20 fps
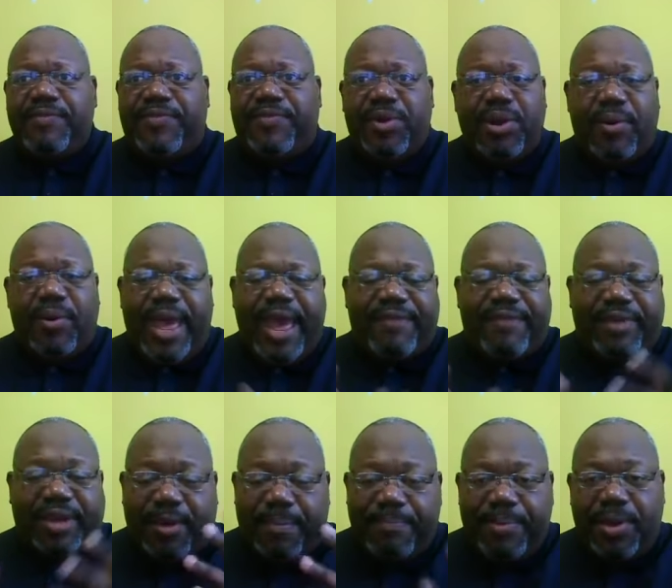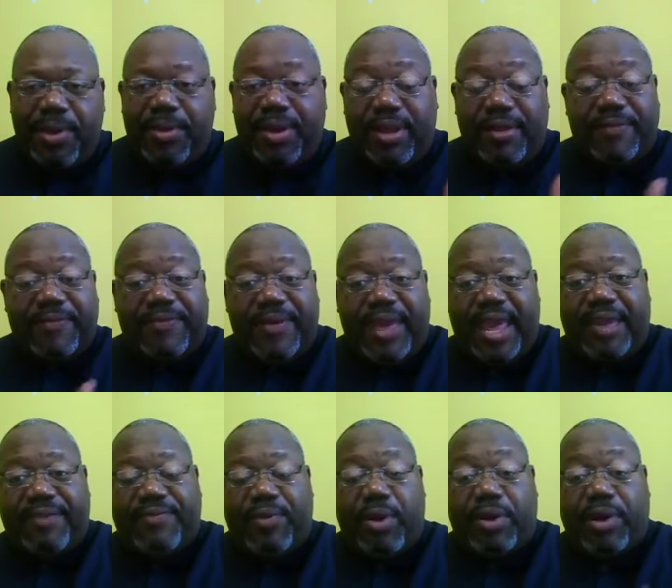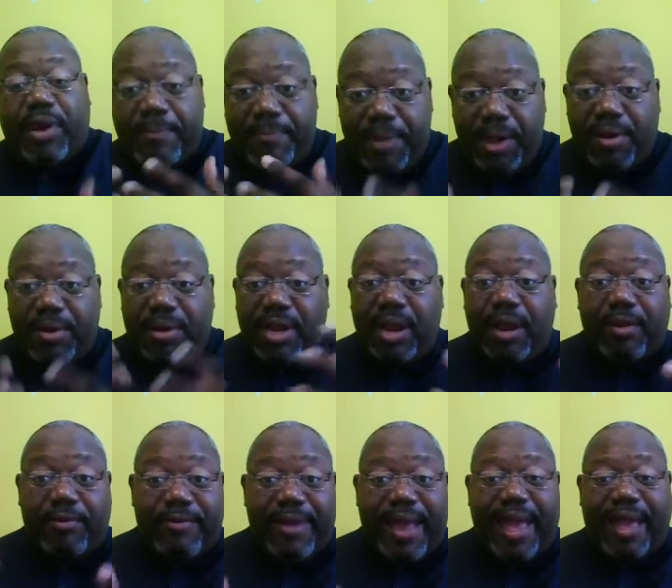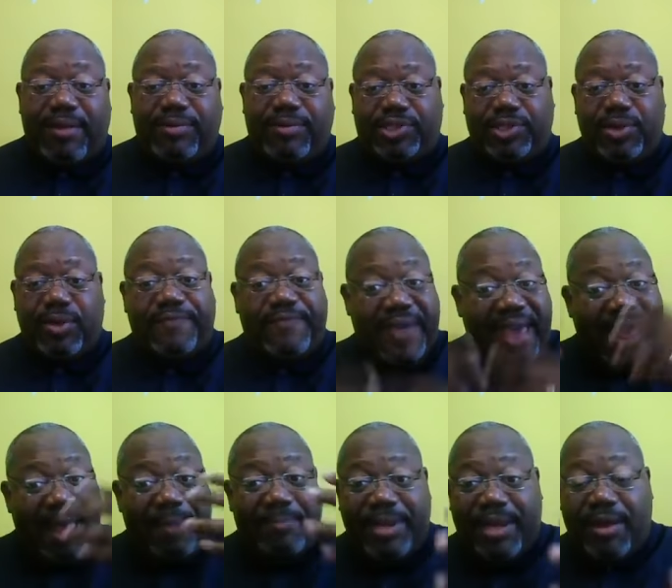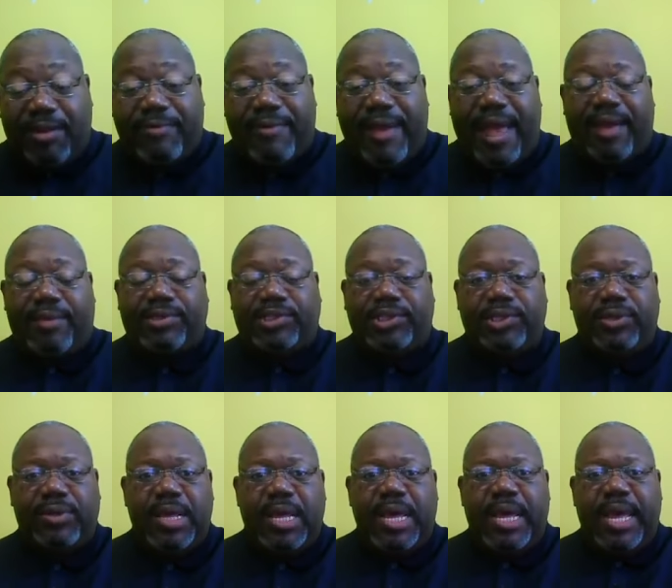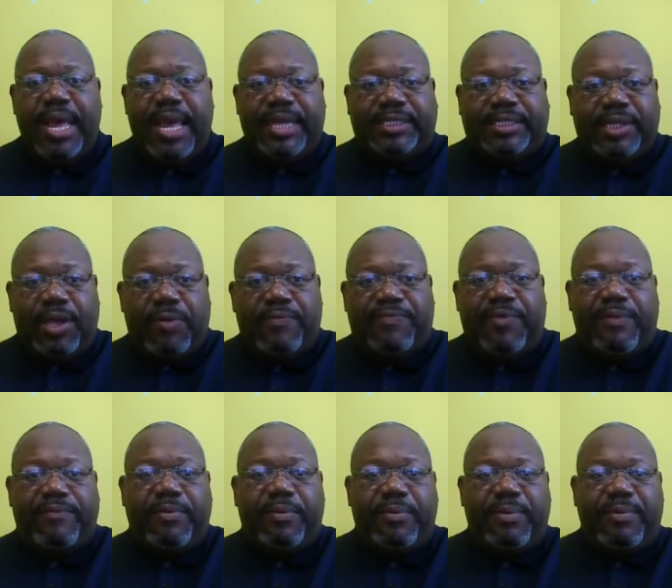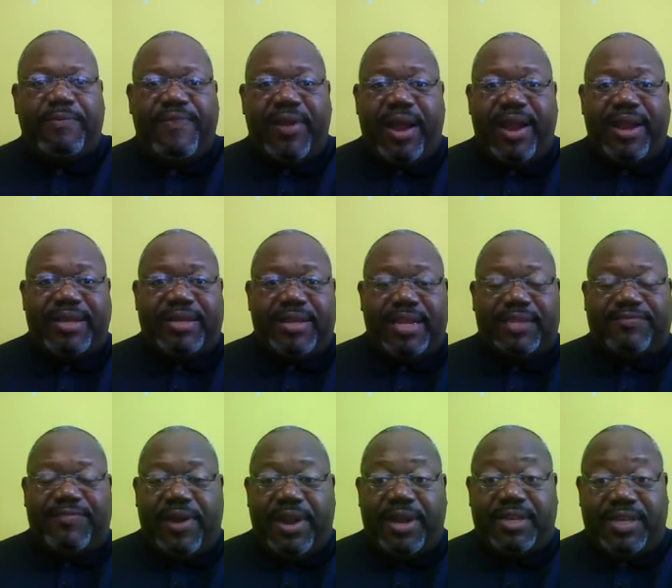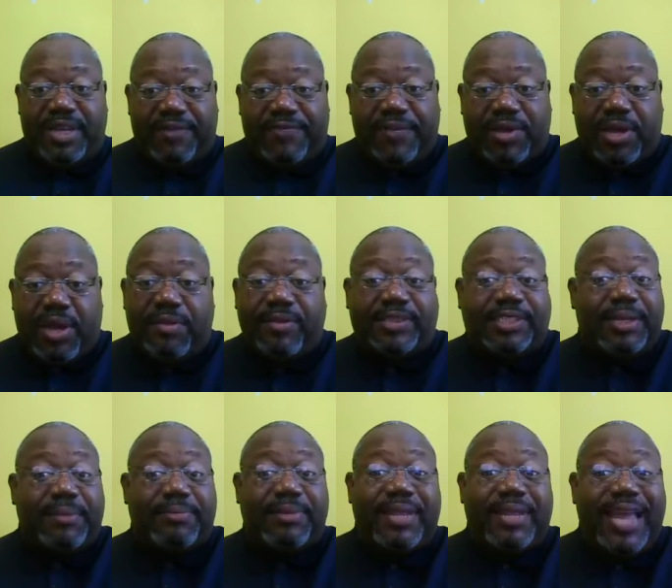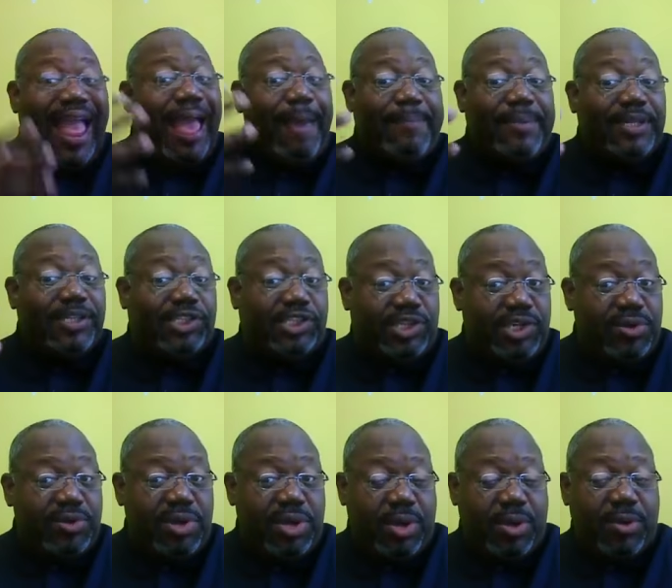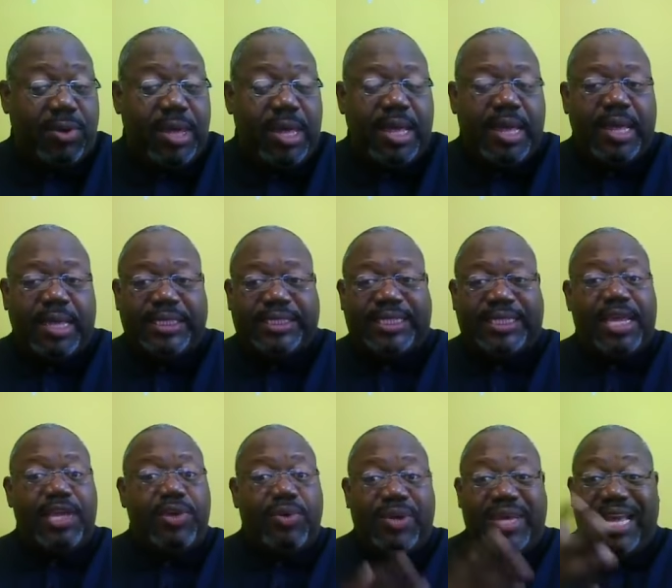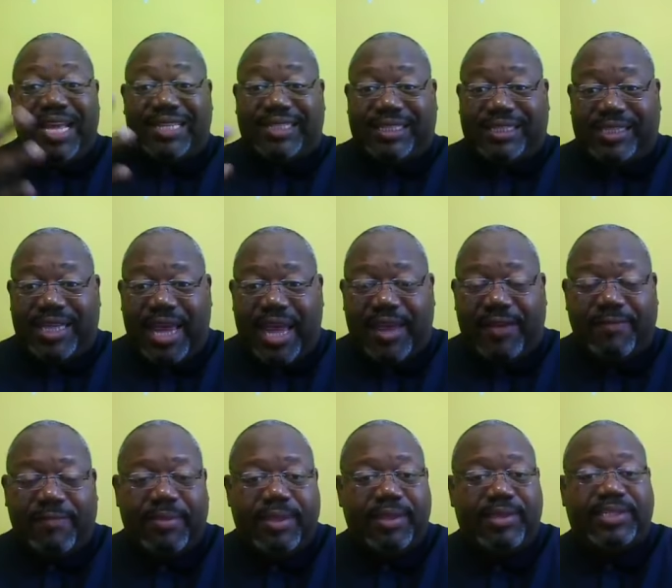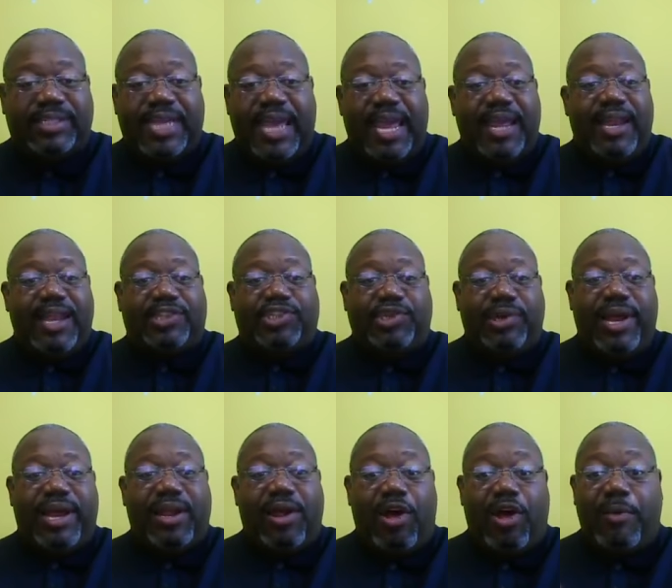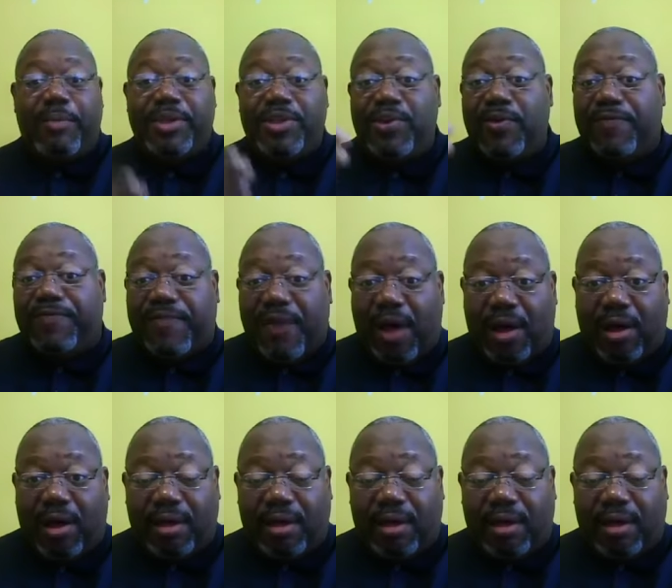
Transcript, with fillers: if you don't have a community of faith or community around you, a family around you, and so forth, it'll be very it's very difficult if something happens to you. Say you get sick, say that you're at home and you fall